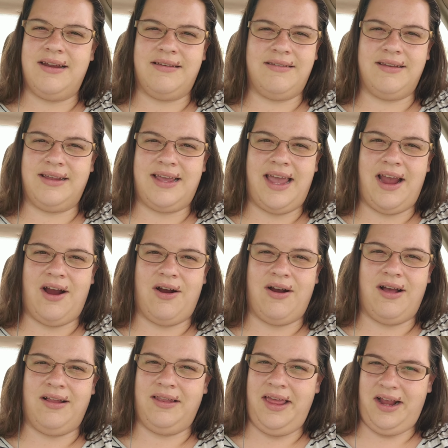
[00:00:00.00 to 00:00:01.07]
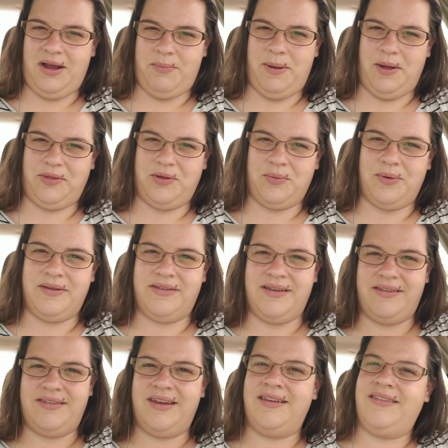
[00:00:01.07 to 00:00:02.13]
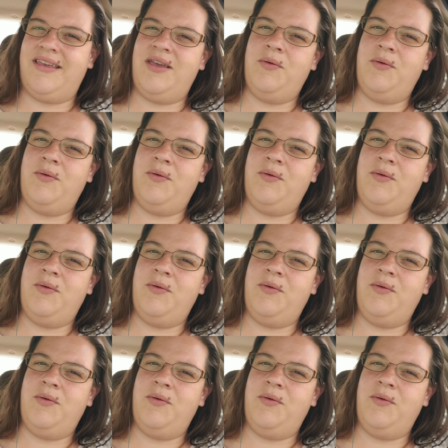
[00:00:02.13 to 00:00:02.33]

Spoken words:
doesn't care a lick about the resistance.